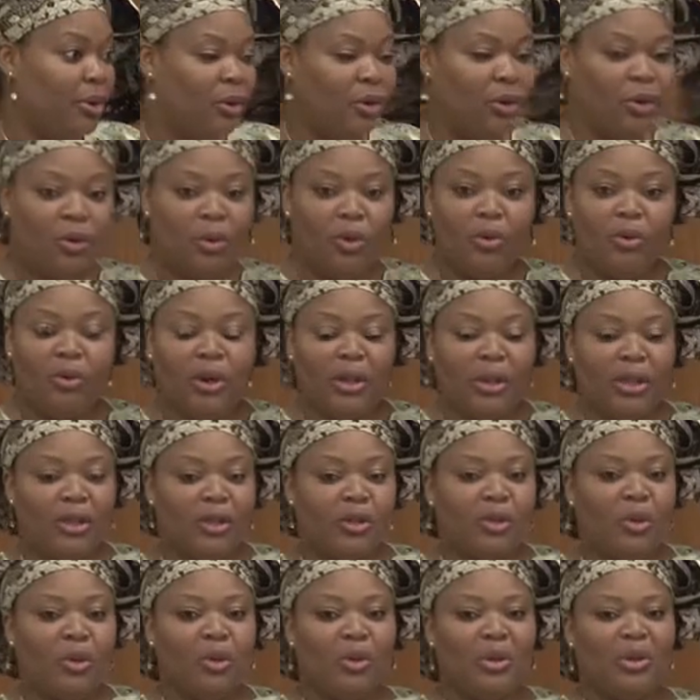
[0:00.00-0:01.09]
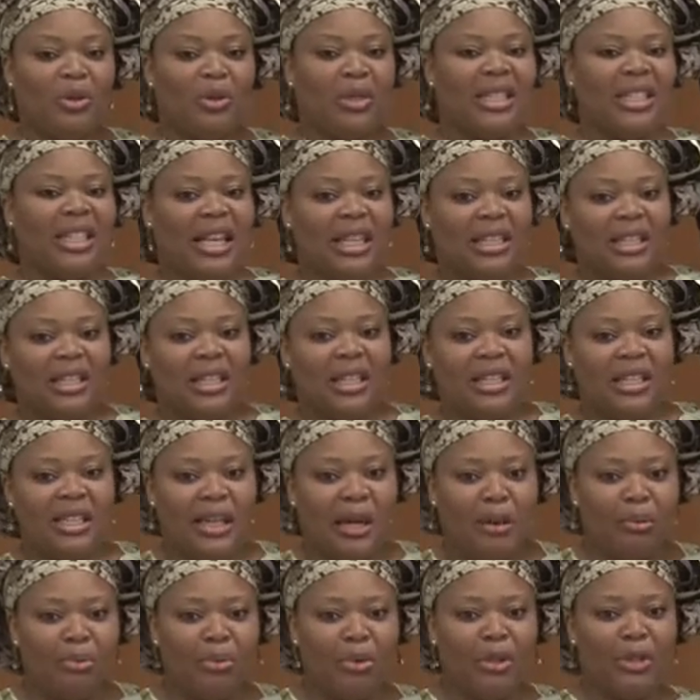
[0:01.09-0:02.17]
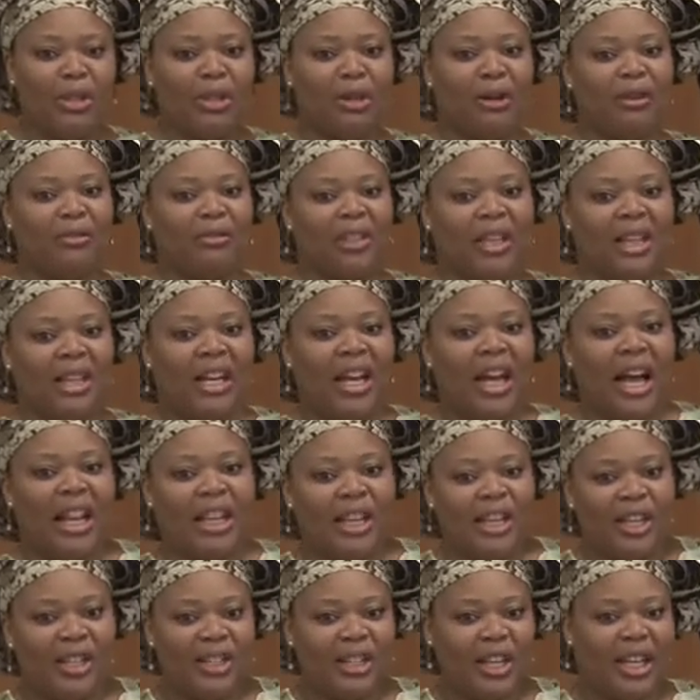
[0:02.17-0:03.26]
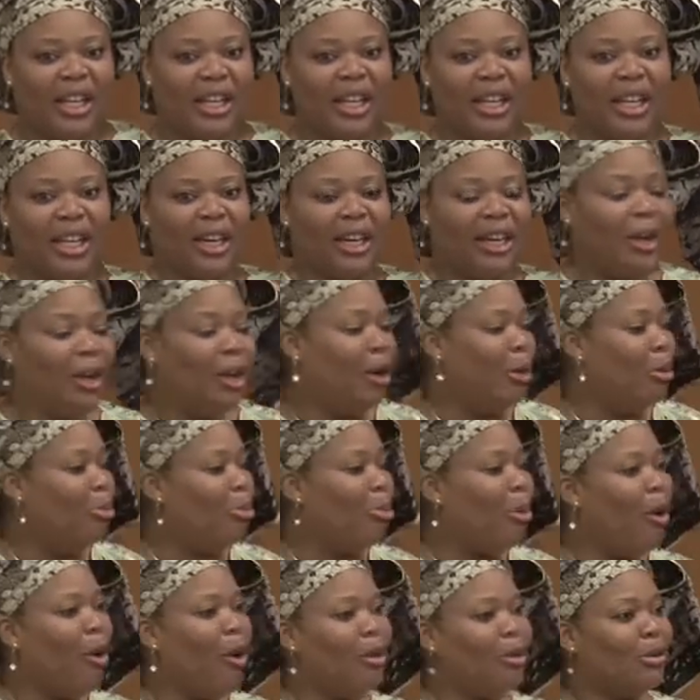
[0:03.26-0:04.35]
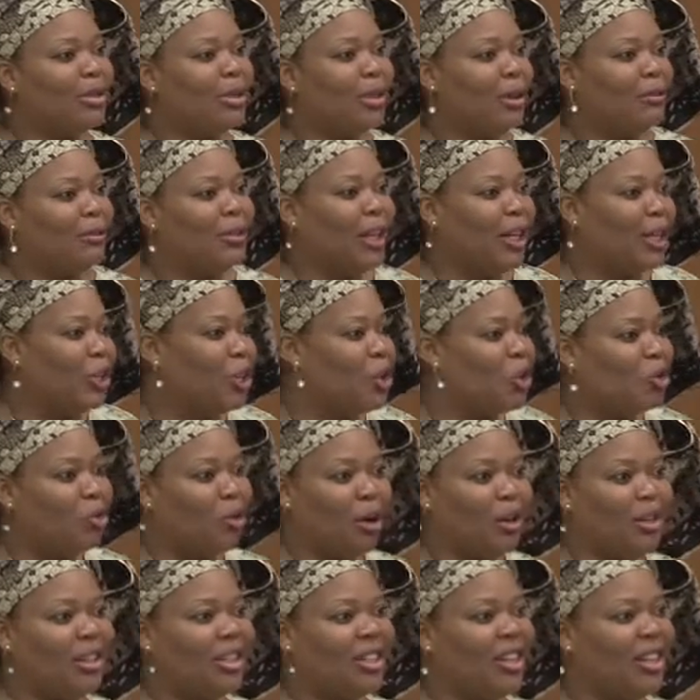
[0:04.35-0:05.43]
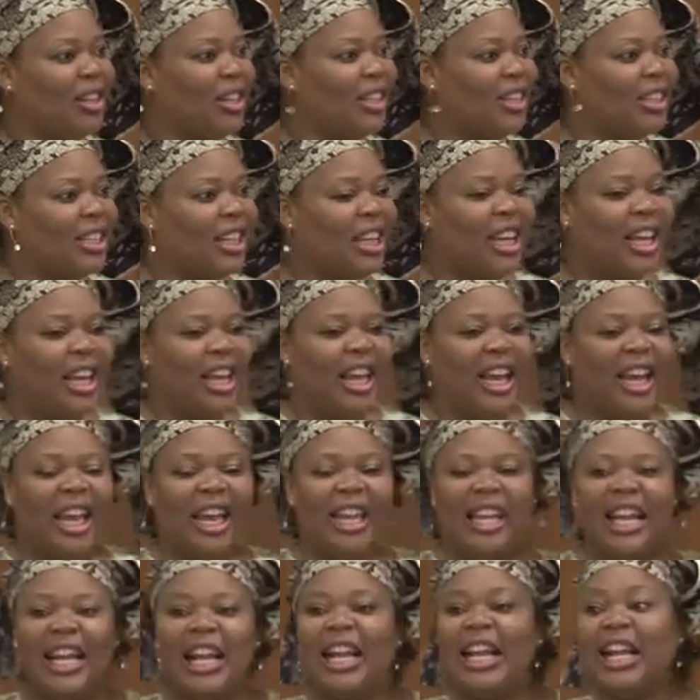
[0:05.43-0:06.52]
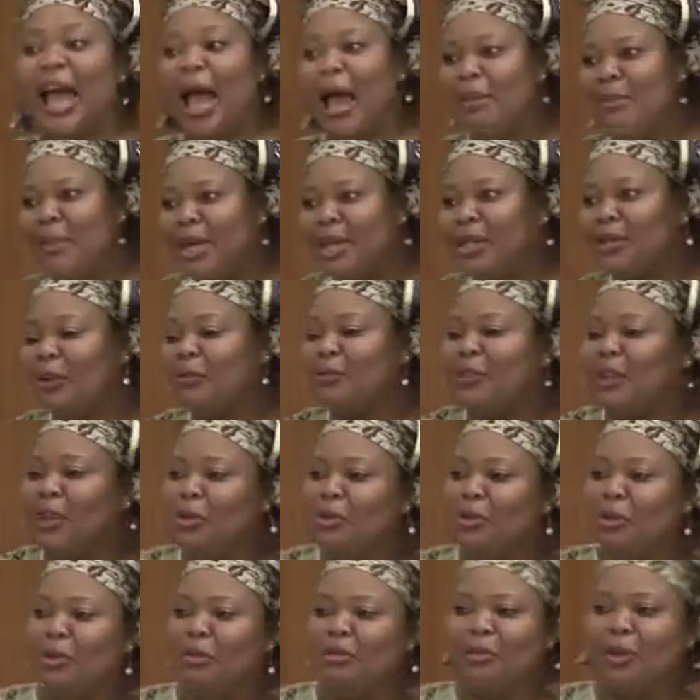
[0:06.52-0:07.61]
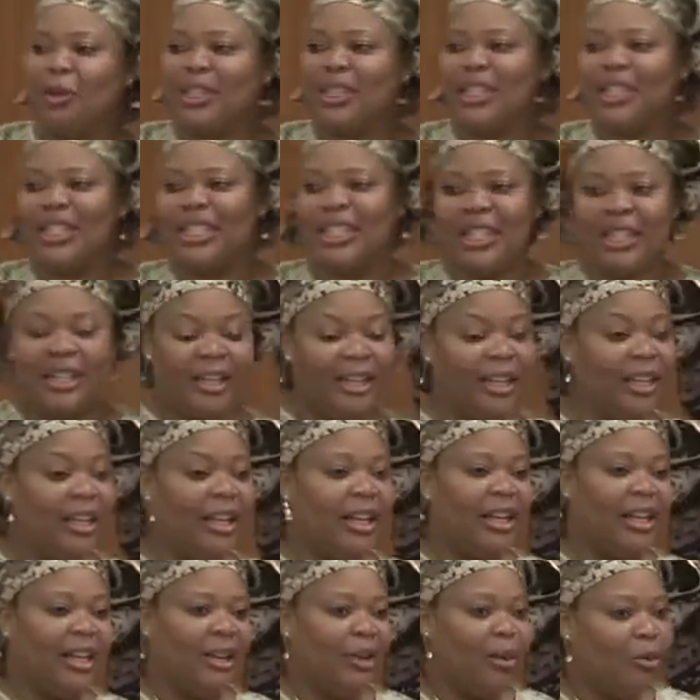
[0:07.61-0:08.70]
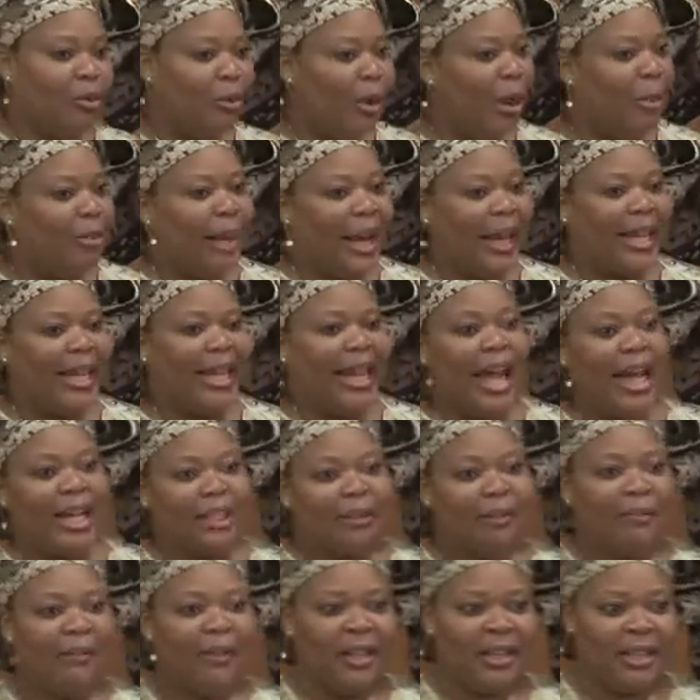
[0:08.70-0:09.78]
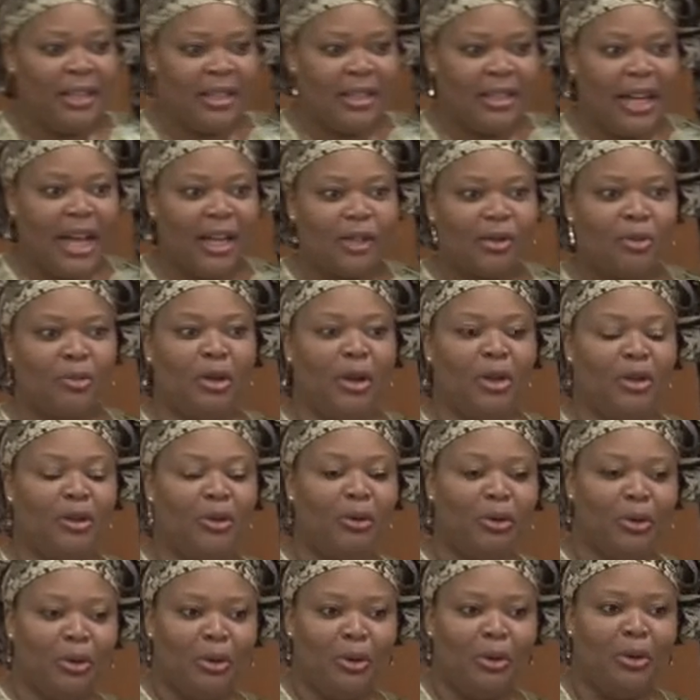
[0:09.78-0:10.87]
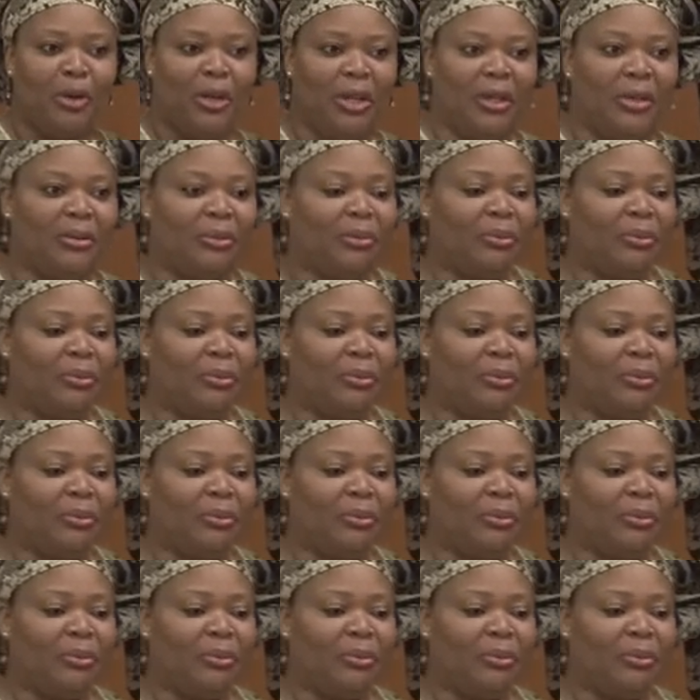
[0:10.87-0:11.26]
No one is going to test the temperature of the college and the pulse of the instructors and the climate of the university. Where my cash fits, that's where you're going.